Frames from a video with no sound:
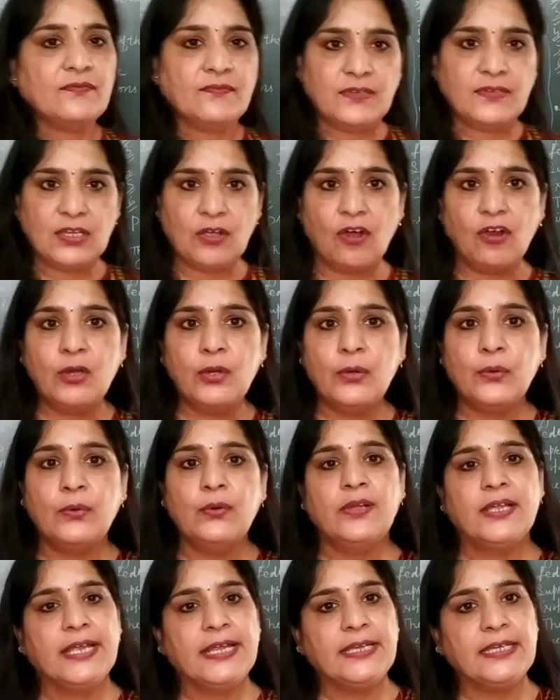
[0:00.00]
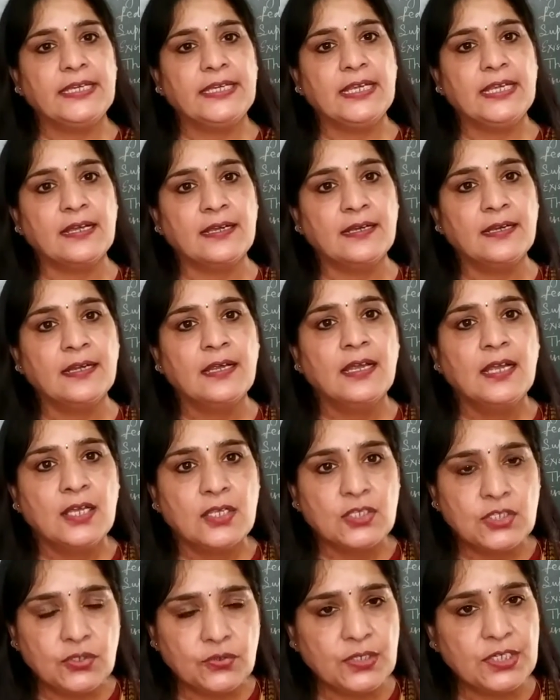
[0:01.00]
we all know, Indian
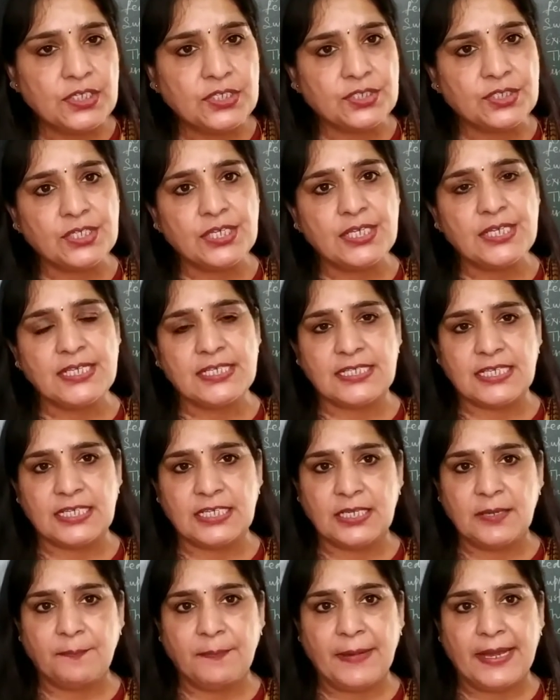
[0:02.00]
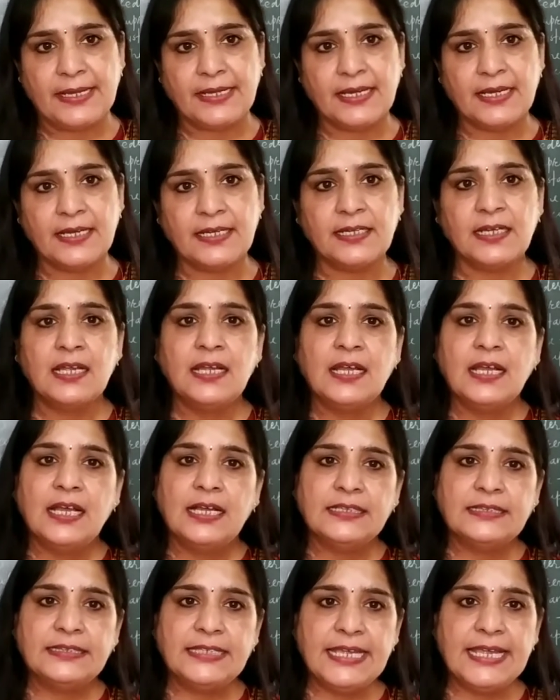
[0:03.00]
judiciary is independent.
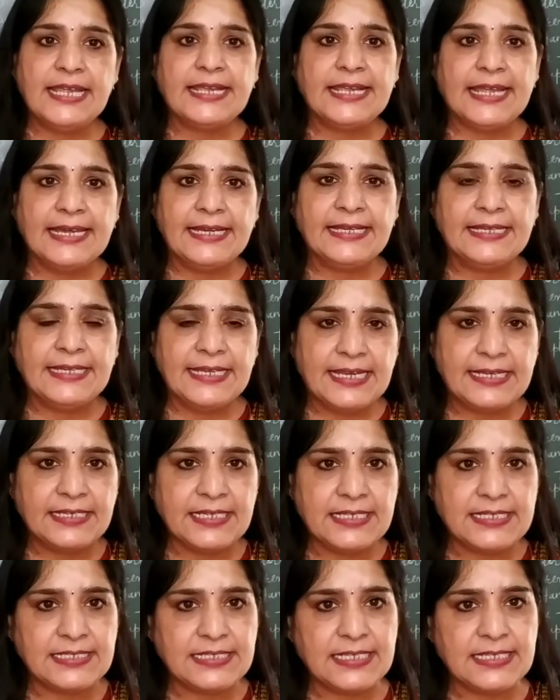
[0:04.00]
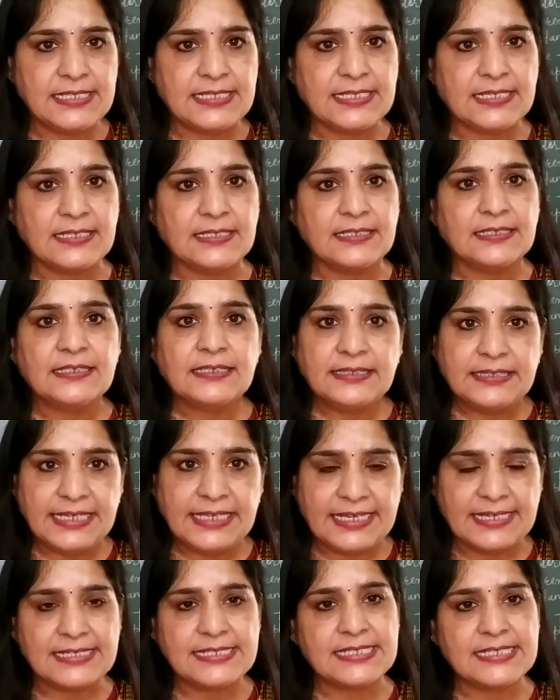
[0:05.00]
They can take decision
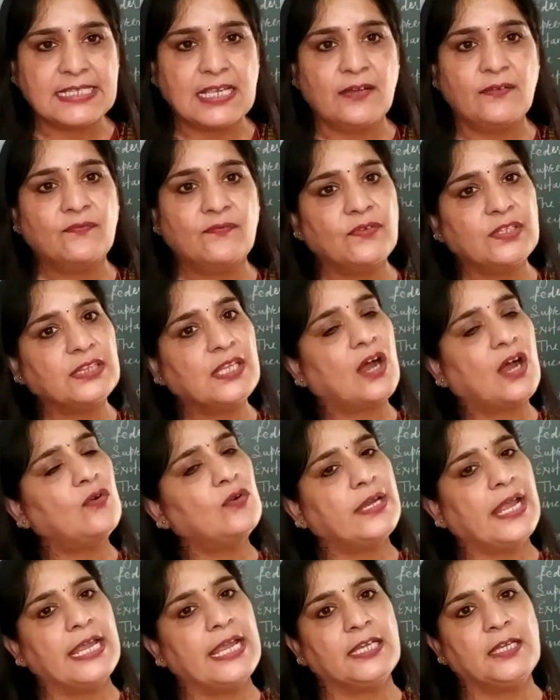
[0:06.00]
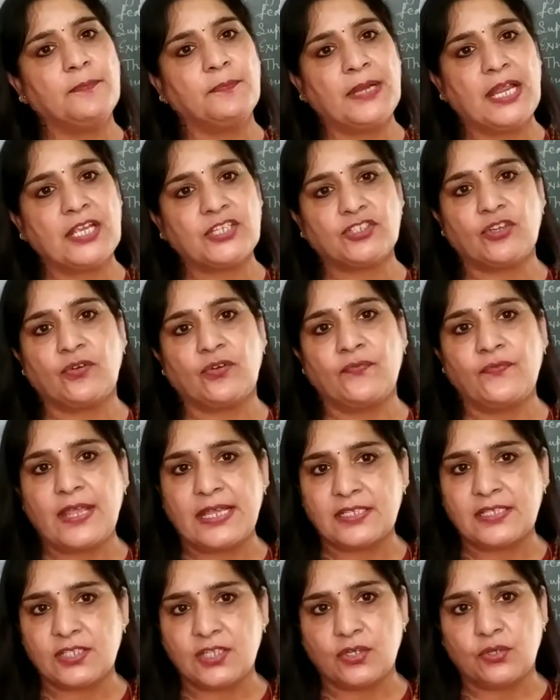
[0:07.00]
themselves without any pressure of
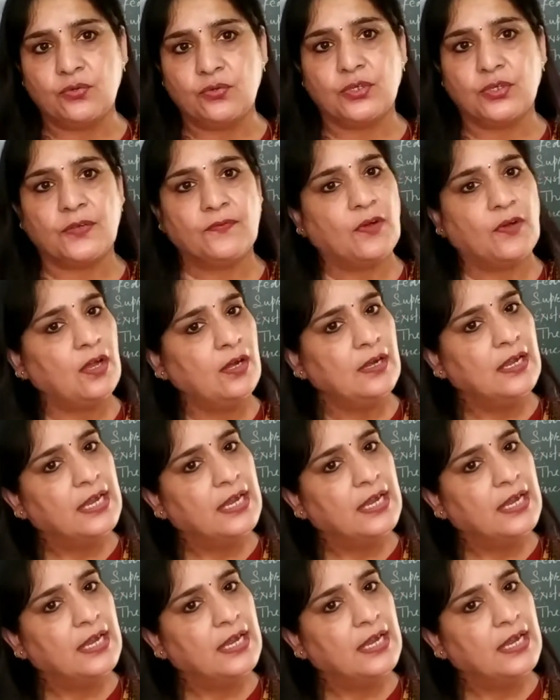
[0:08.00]
executive or